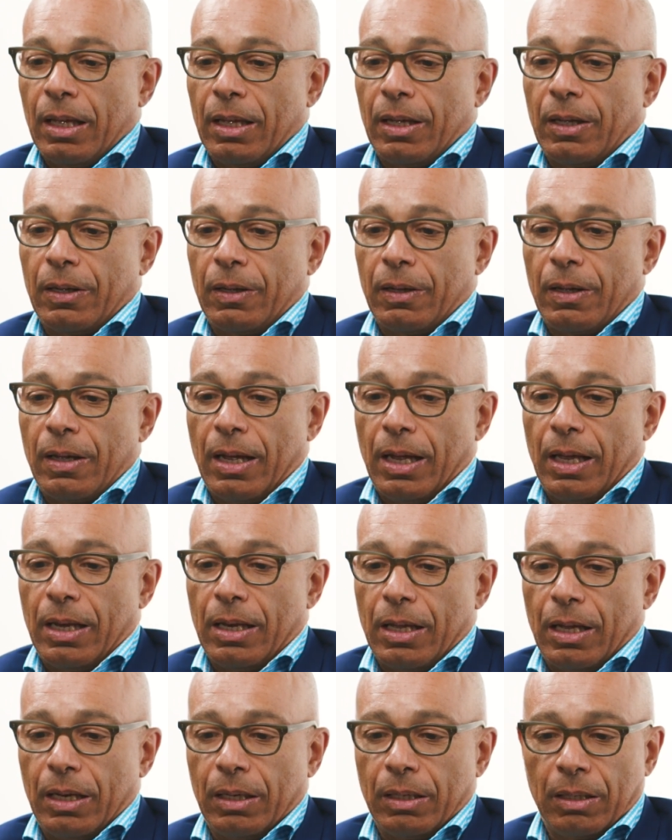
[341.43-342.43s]

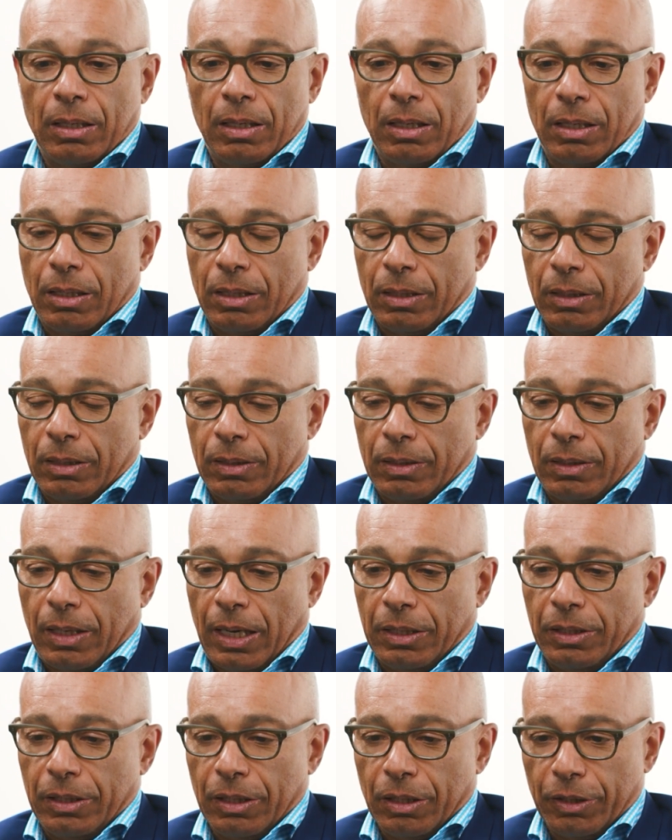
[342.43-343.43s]
and then
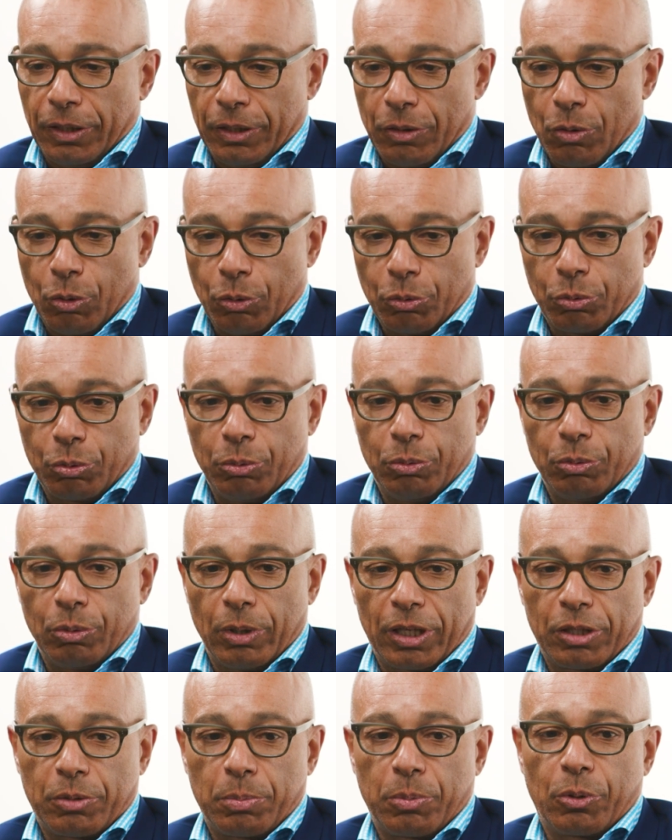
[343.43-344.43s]
ideally go
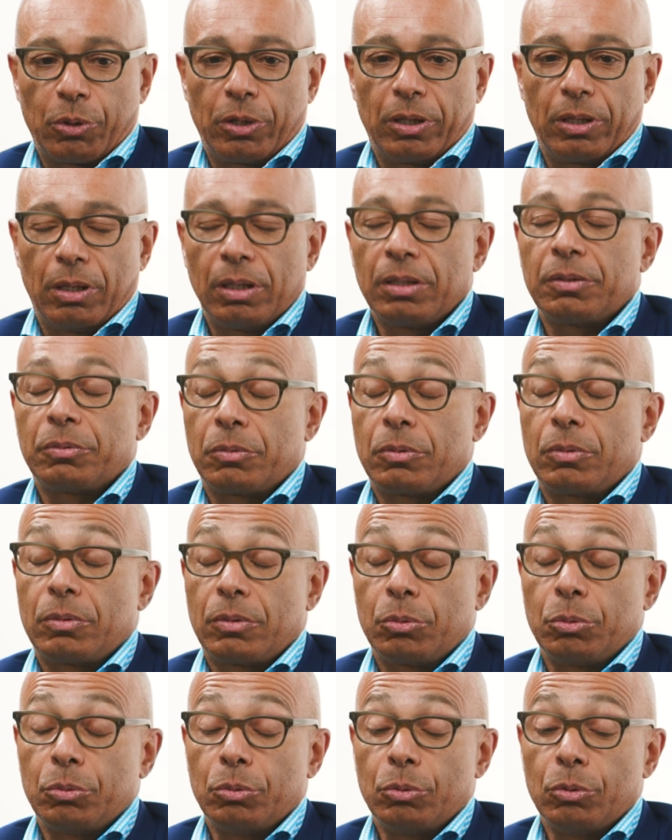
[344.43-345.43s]

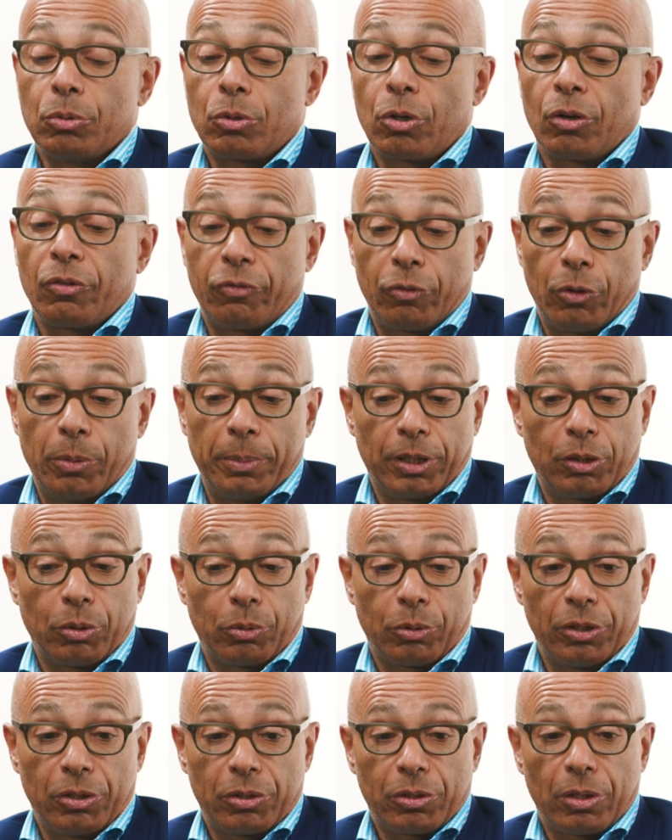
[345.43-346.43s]
to
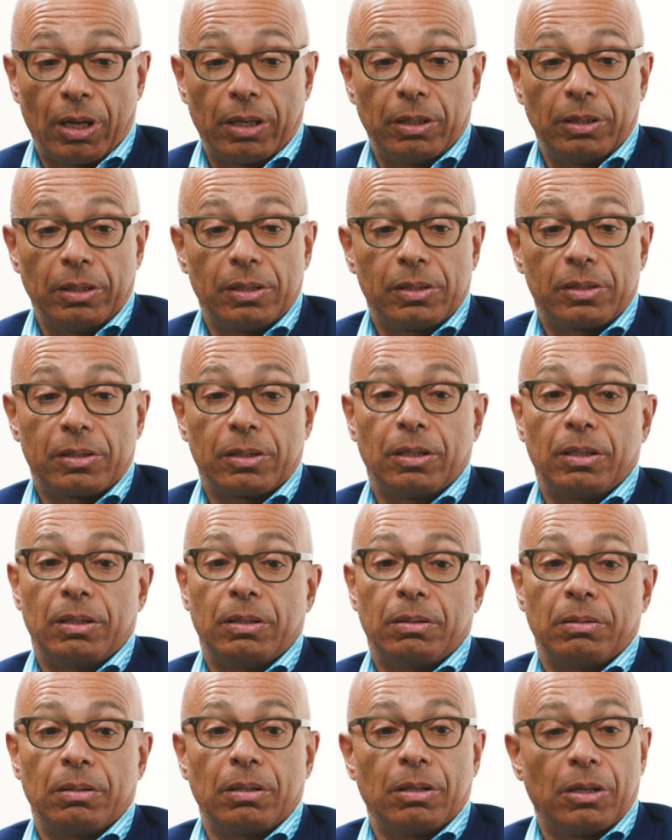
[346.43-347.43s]
confirmatory studies
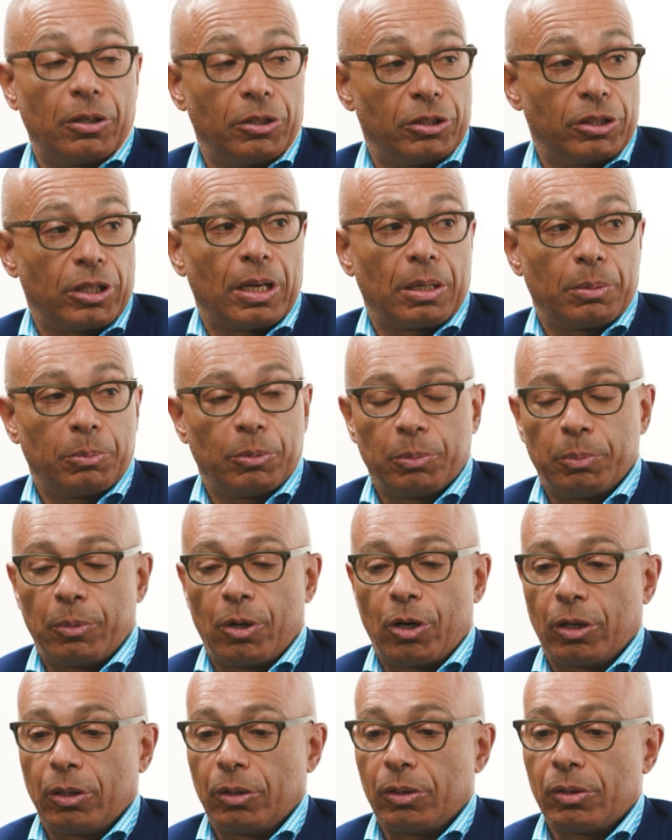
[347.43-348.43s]
in large animal
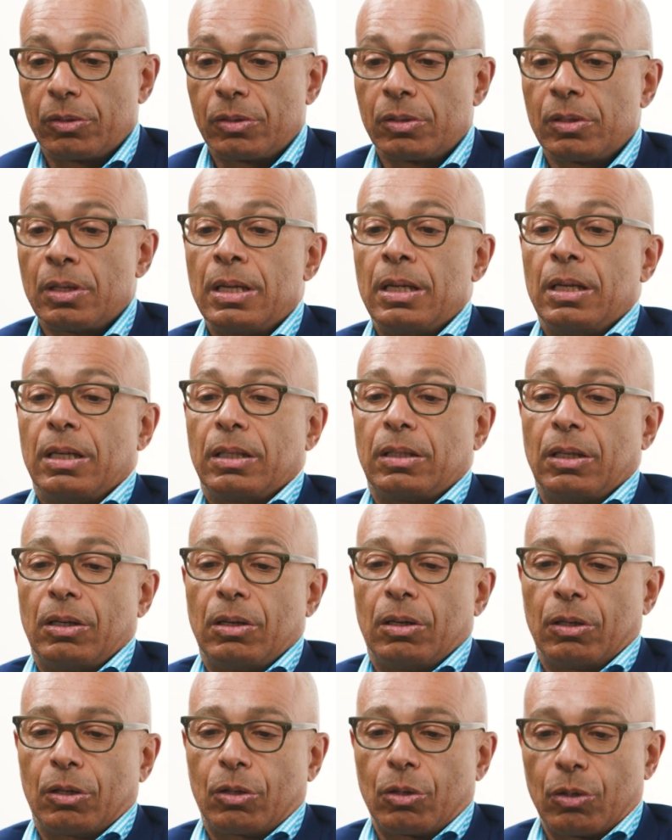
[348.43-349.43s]
models that
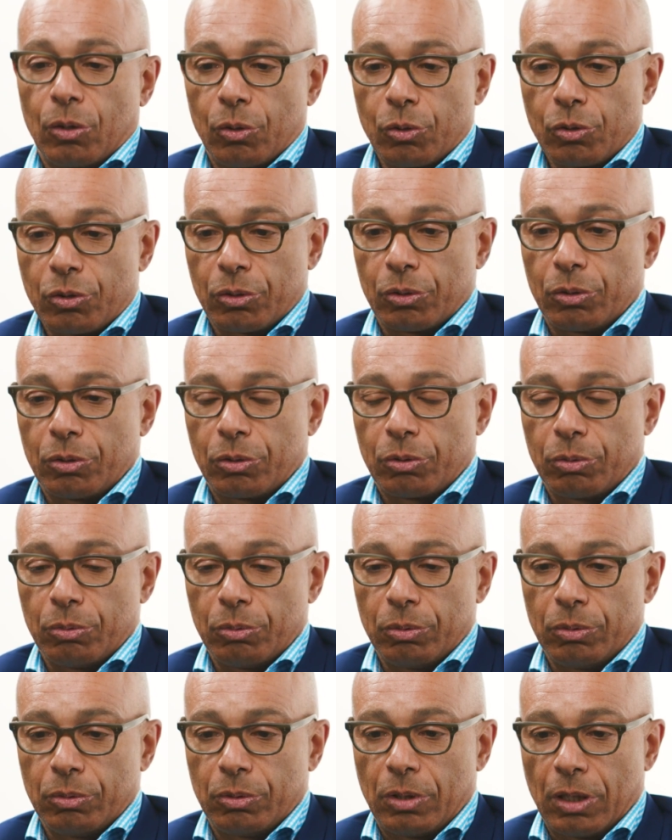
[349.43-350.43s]
are closer
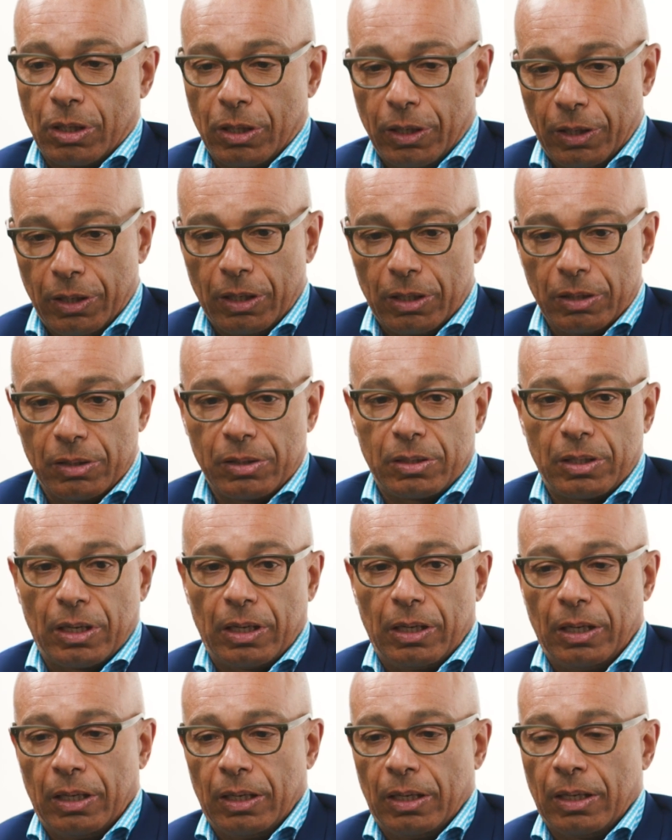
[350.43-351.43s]
to the clinical
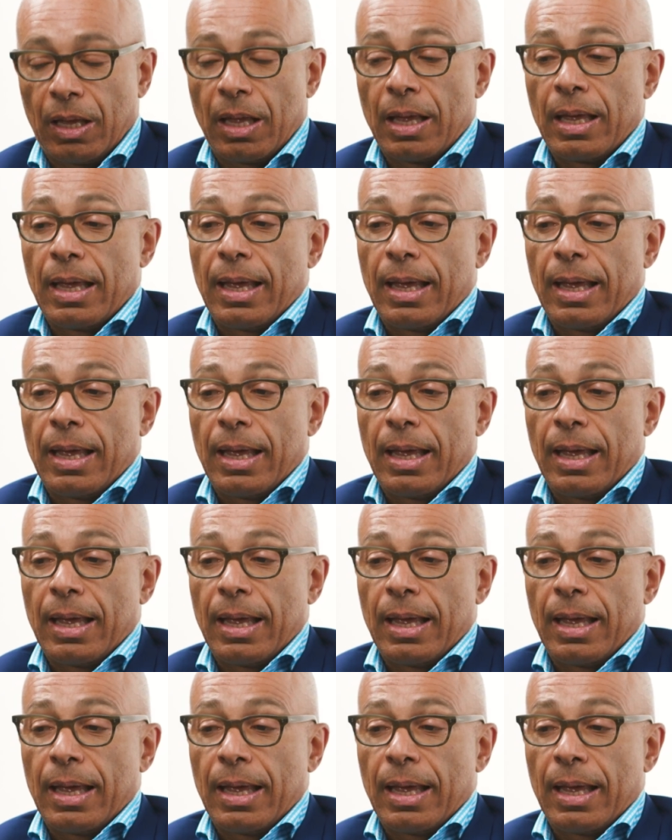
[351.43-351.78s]
setting.